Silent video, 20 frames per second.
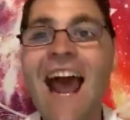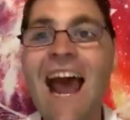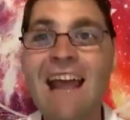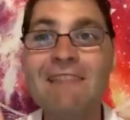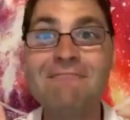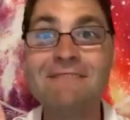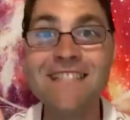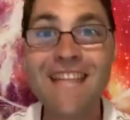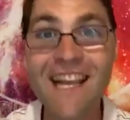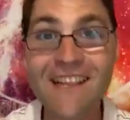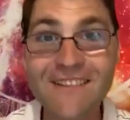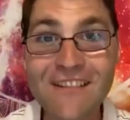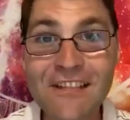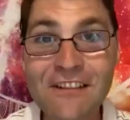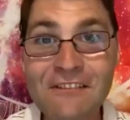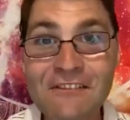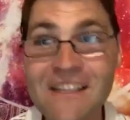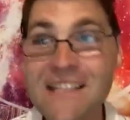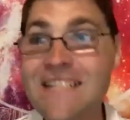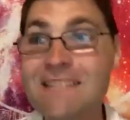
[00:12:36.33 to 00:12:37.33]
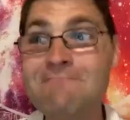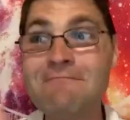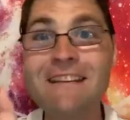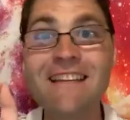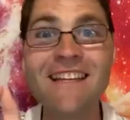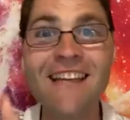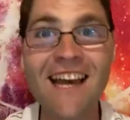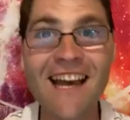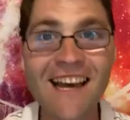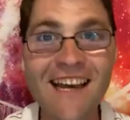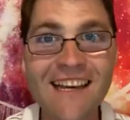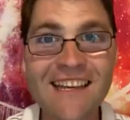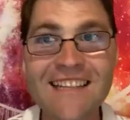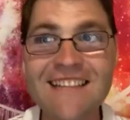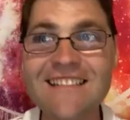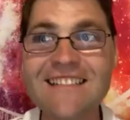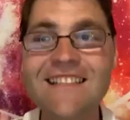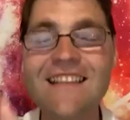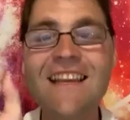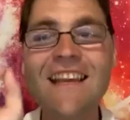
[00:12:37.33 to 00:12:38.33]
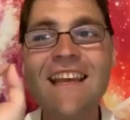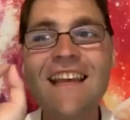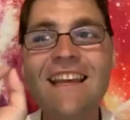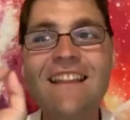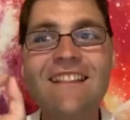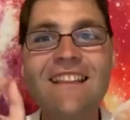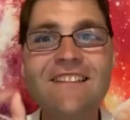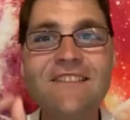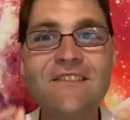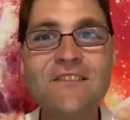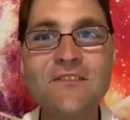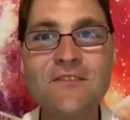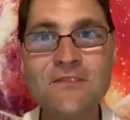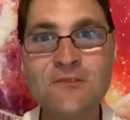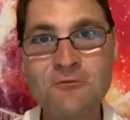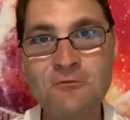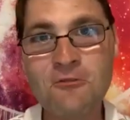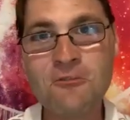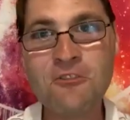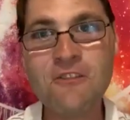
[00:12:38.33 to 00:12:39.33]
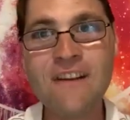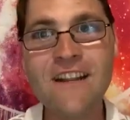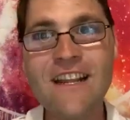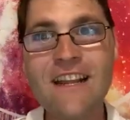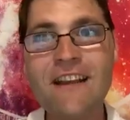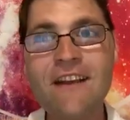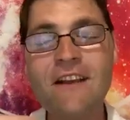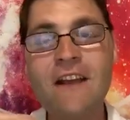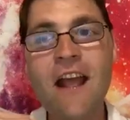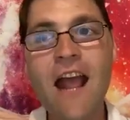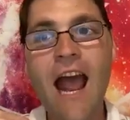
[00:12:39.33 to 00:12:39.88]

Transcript: I'm telling you this because this story,